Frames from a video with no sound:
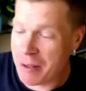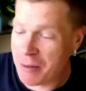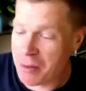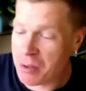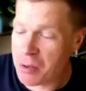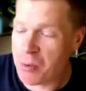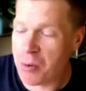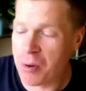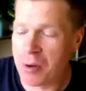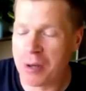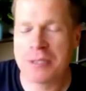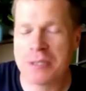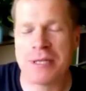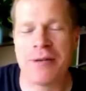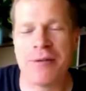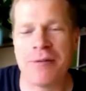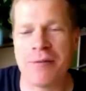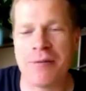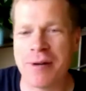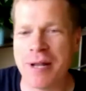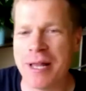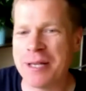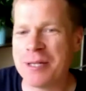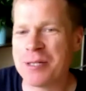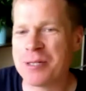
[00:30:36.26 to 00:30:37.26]
the quality of
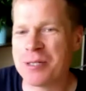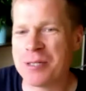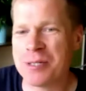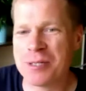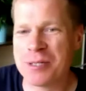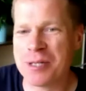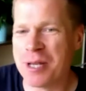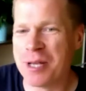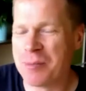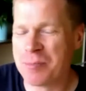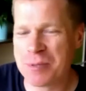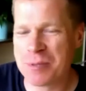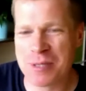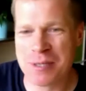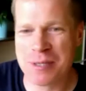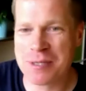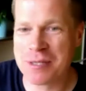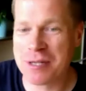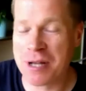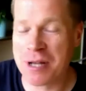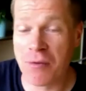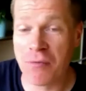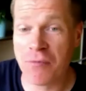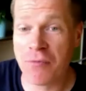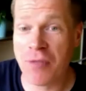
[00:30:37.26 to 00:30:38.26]
relationships and
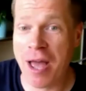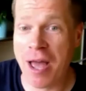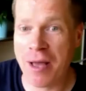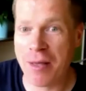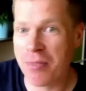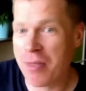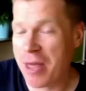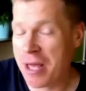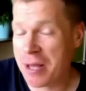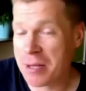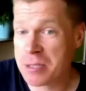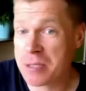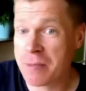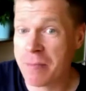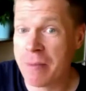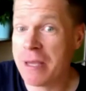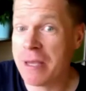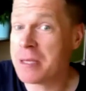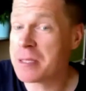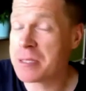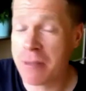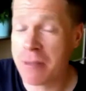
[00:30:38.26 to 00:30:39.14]
stuff. So that to me is